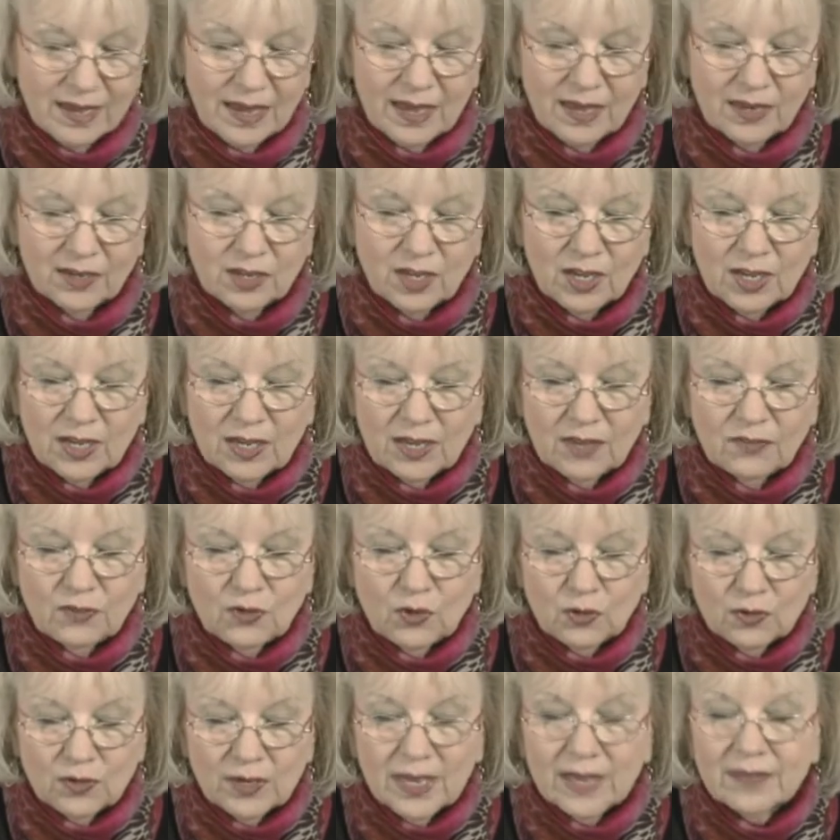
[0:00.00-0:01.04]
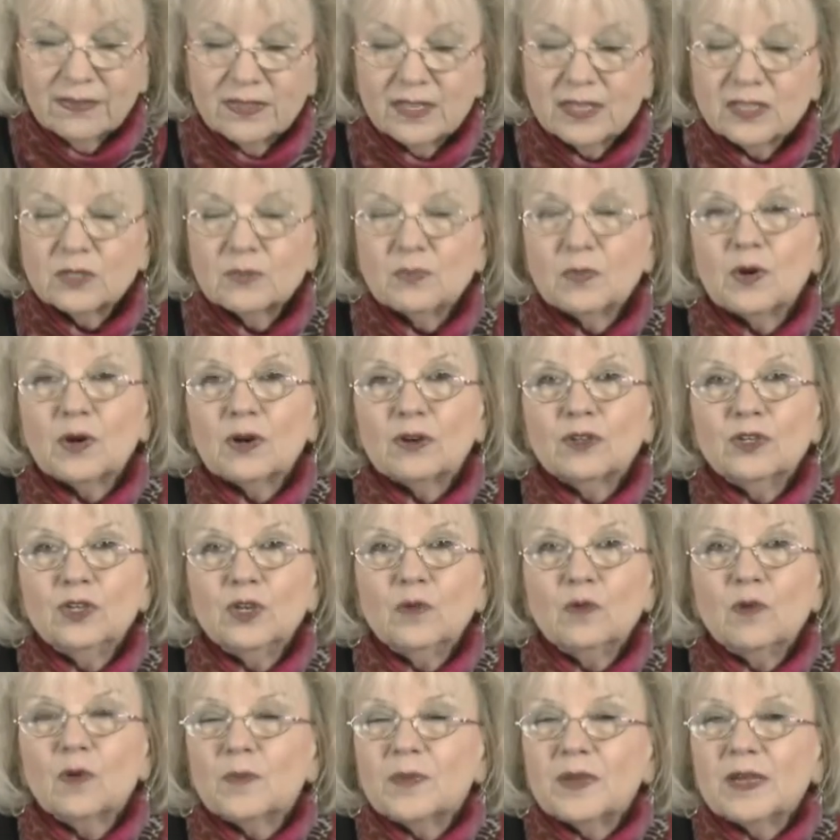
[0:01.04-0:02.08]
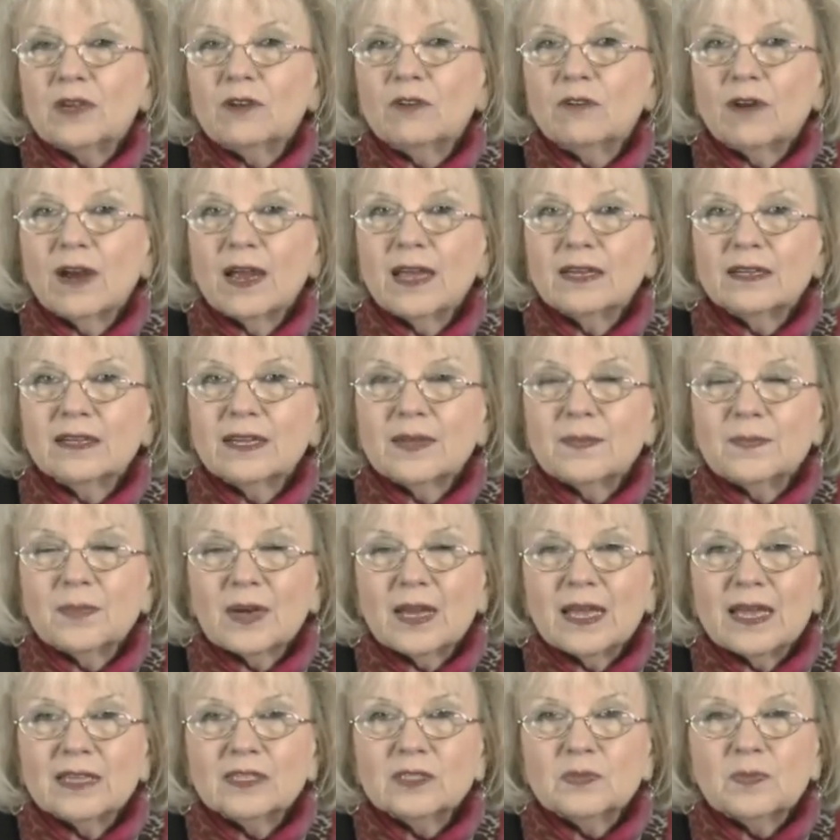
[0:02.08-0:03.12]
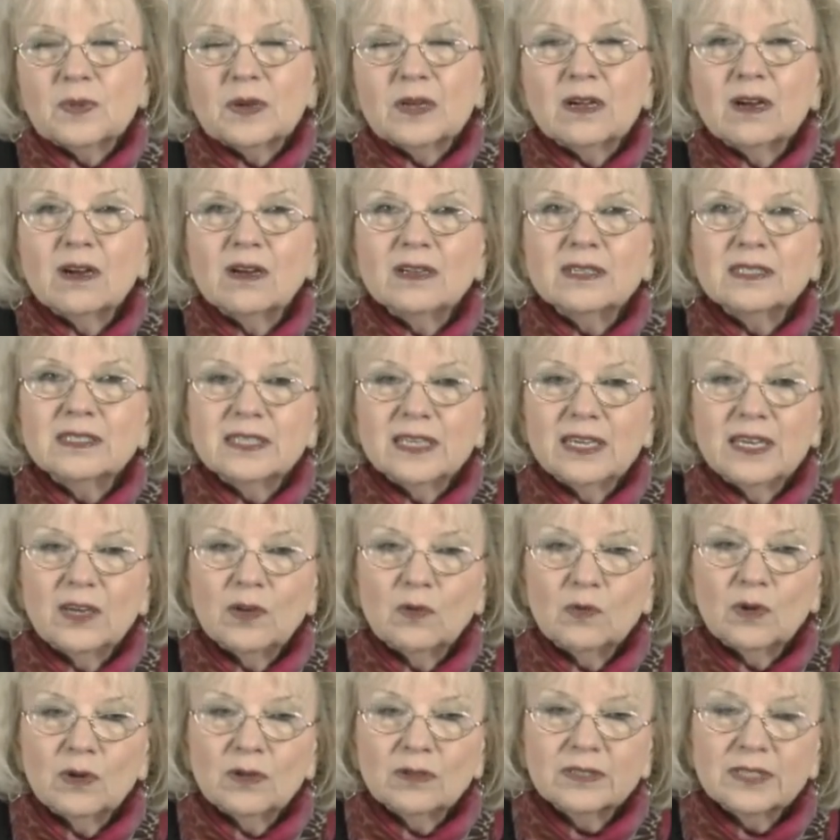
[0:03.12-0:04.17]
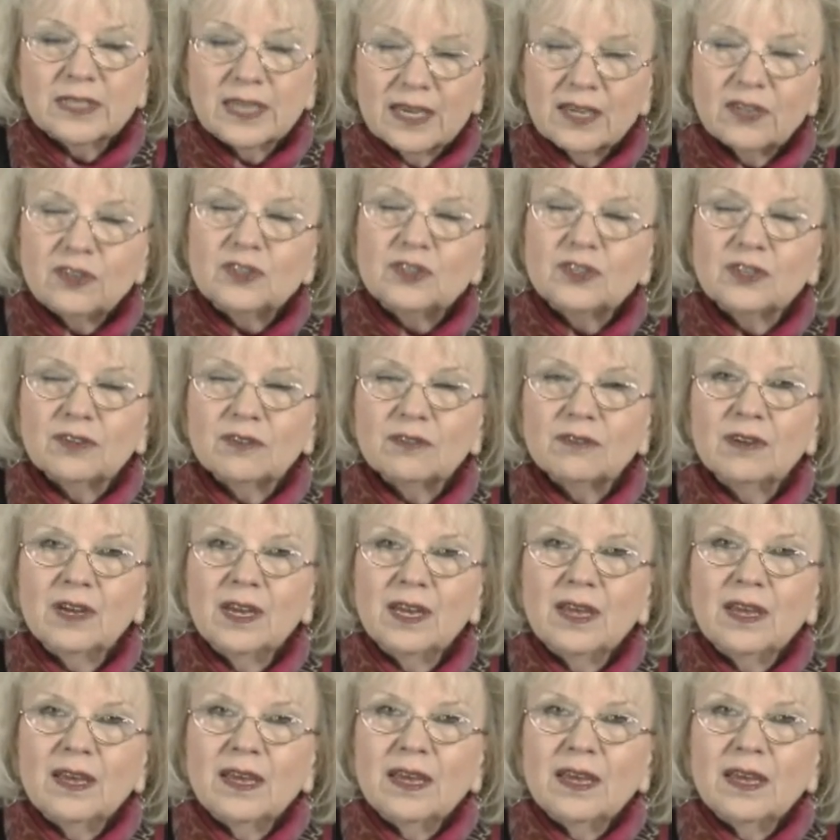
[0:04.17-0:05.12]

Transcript: And if you get this book, you will be greatly blessed, because it will teach you,